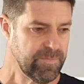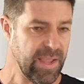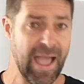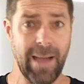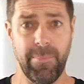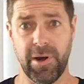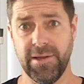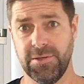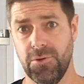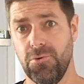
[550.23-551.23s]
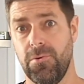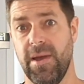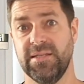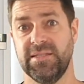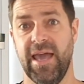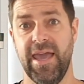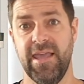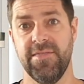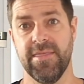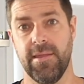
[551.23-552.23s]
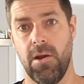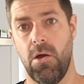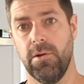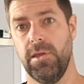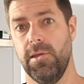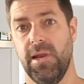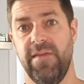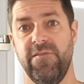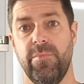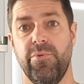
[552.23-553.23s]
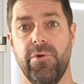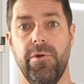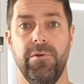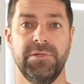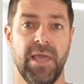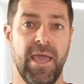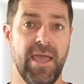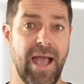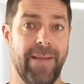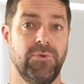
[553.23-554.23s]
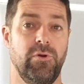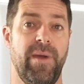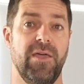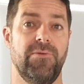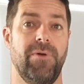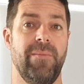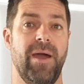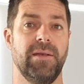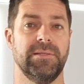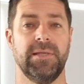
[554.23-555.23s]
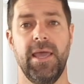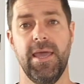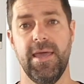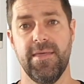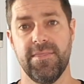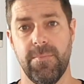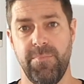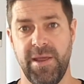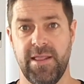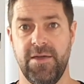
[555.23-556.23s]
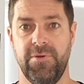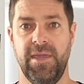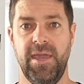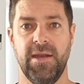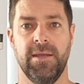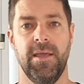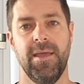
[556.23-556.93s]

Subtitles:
But I do always say that the longer you leave your brews, up to about 3 months, the better they'll get.